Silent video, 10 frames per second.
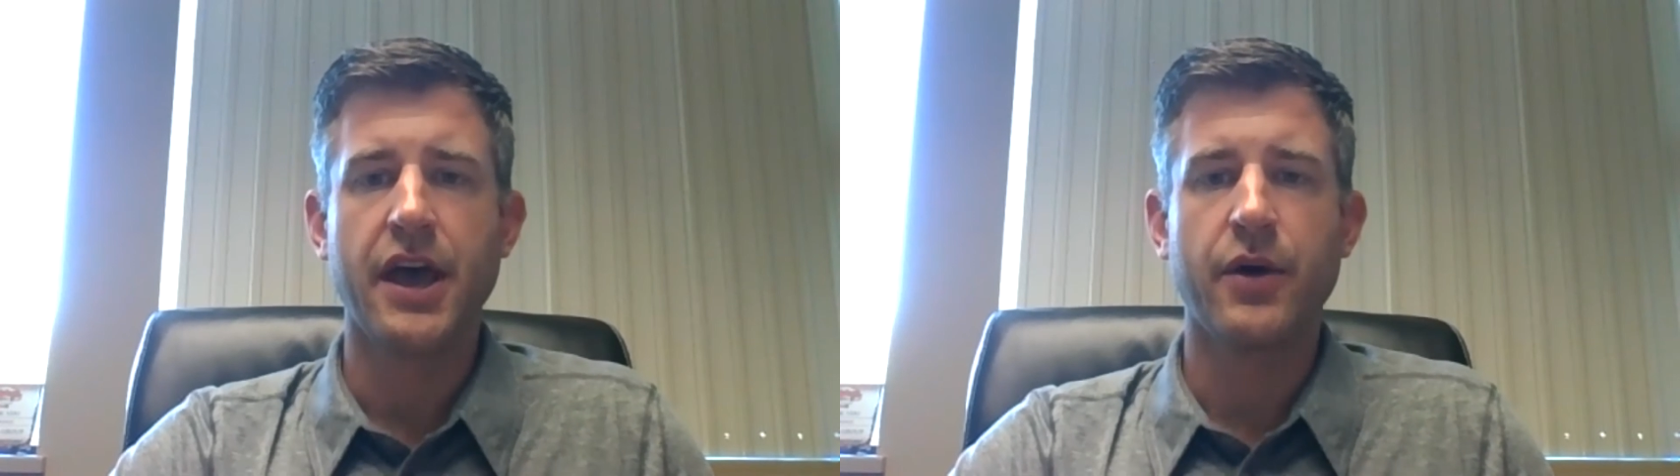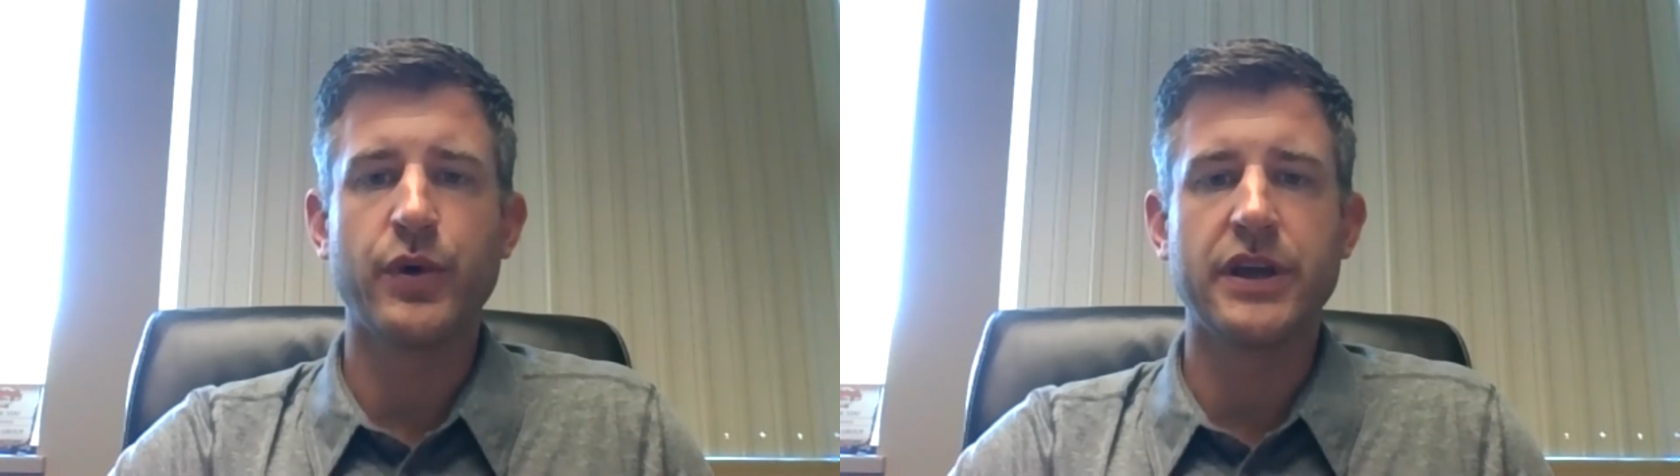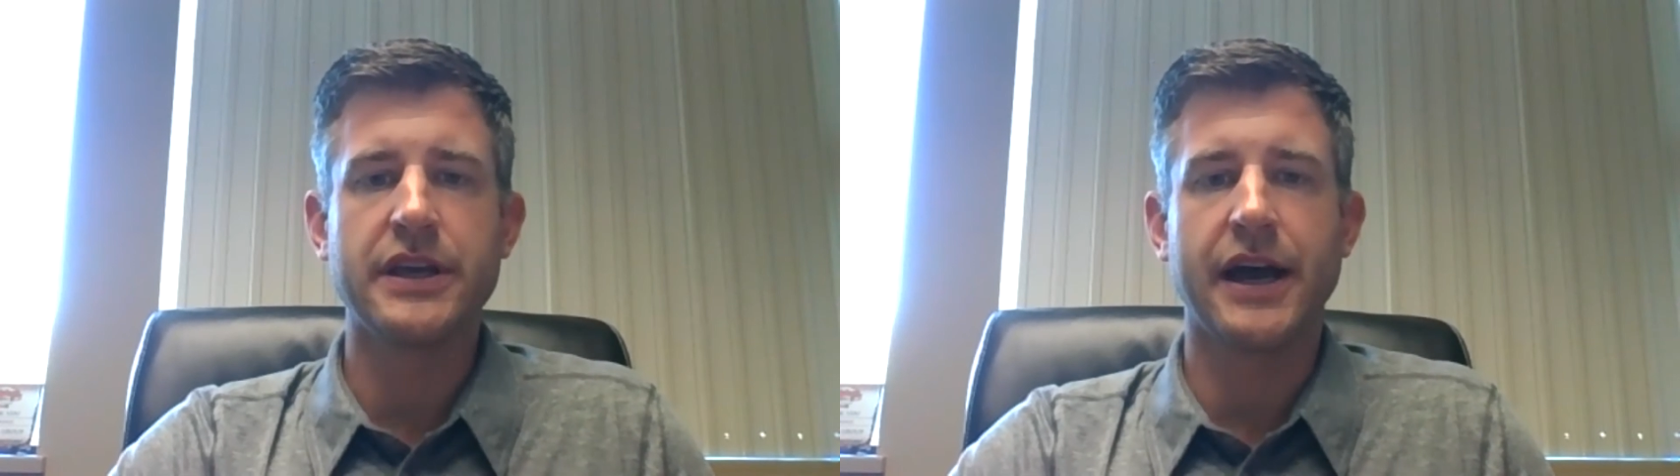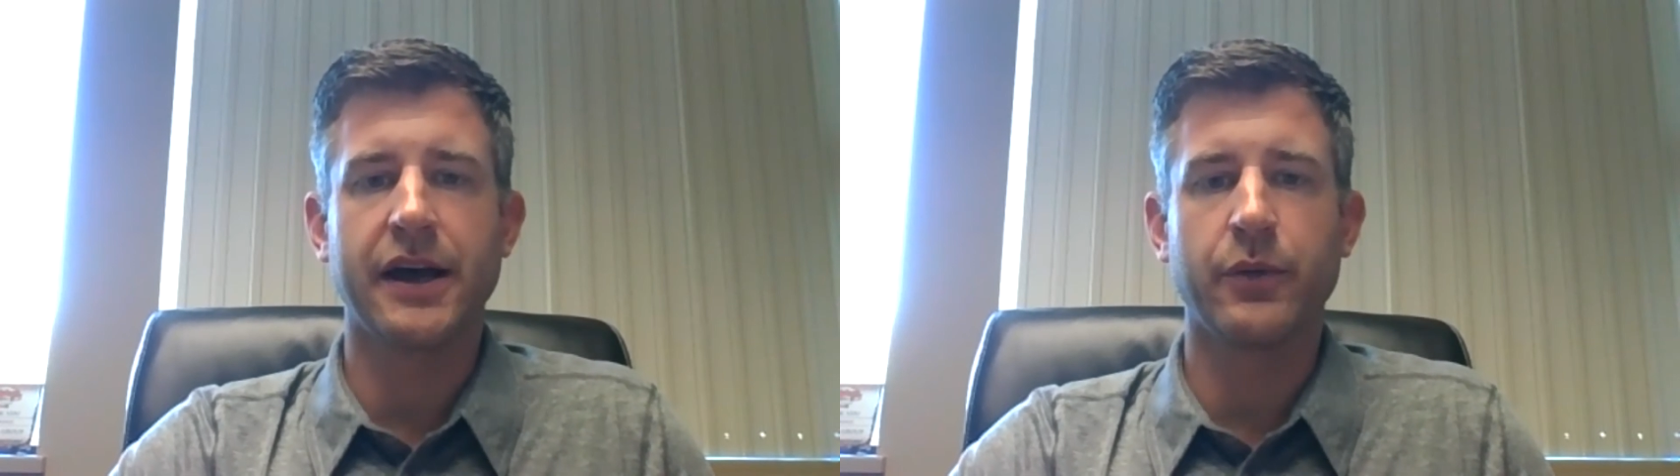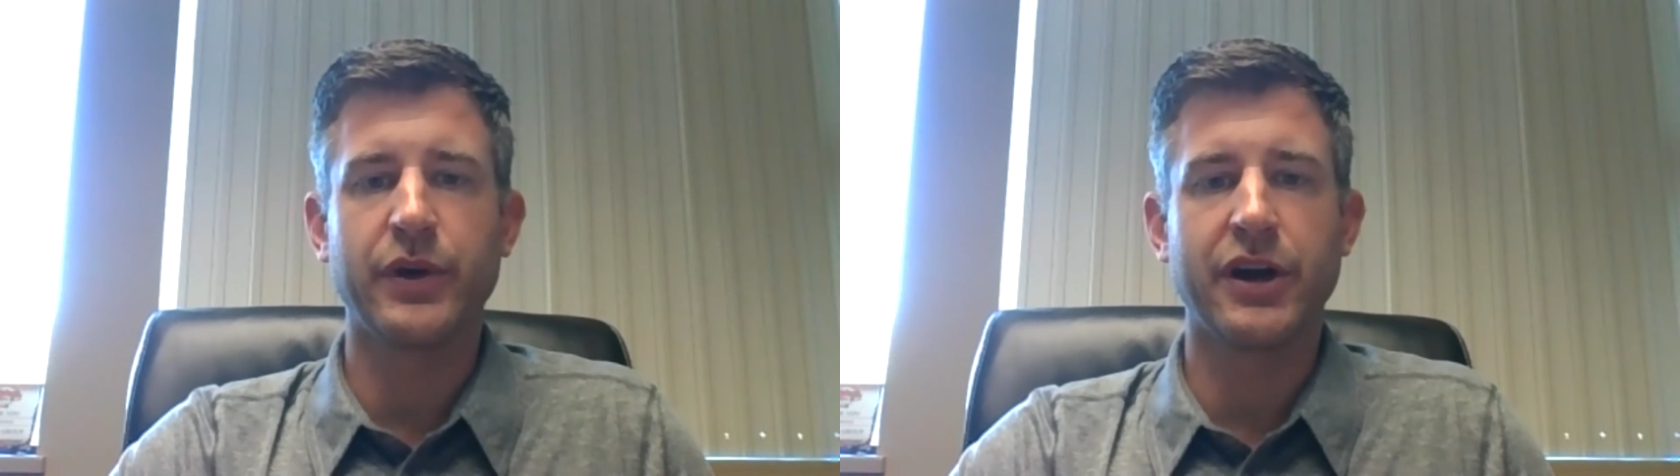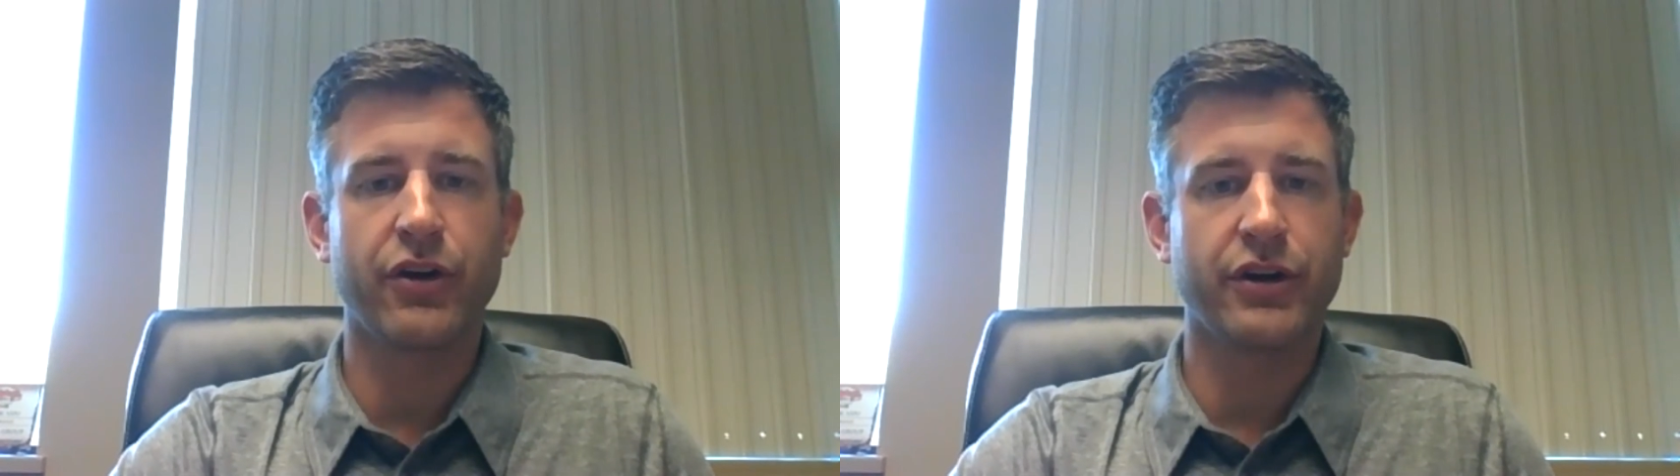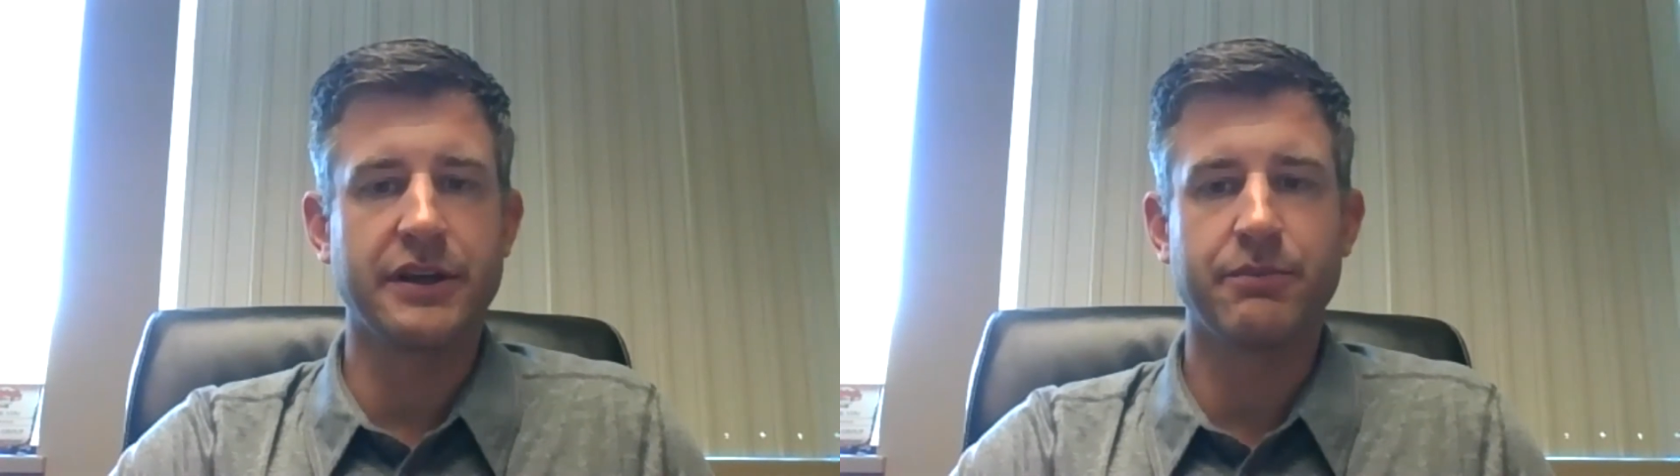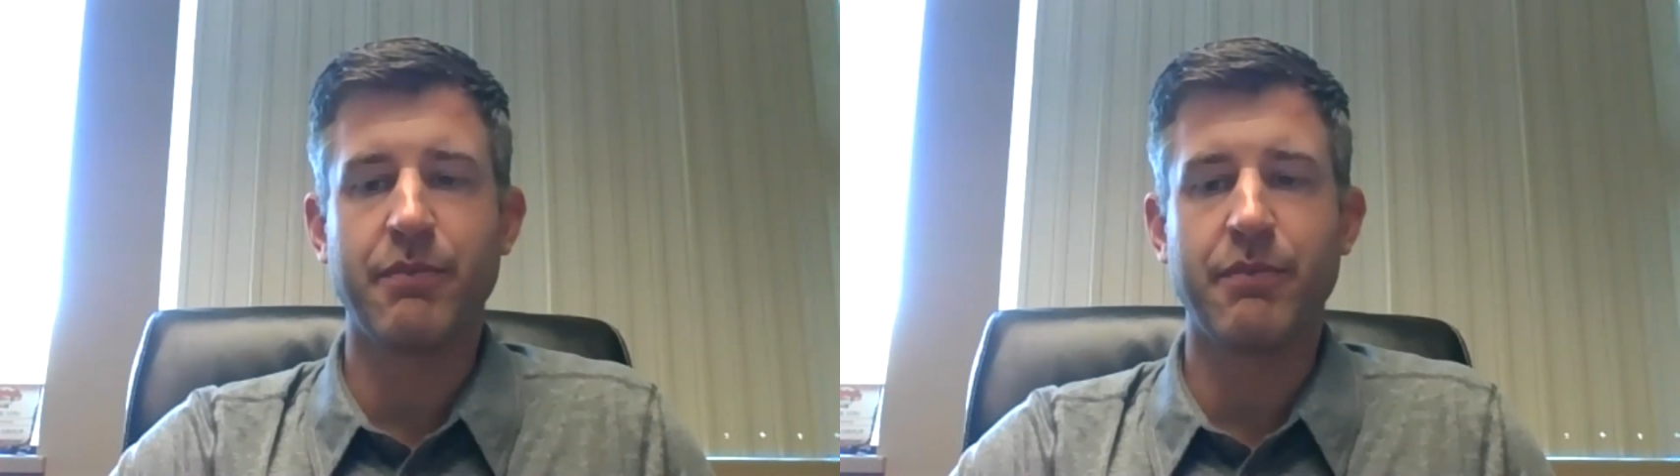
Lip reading: We'd already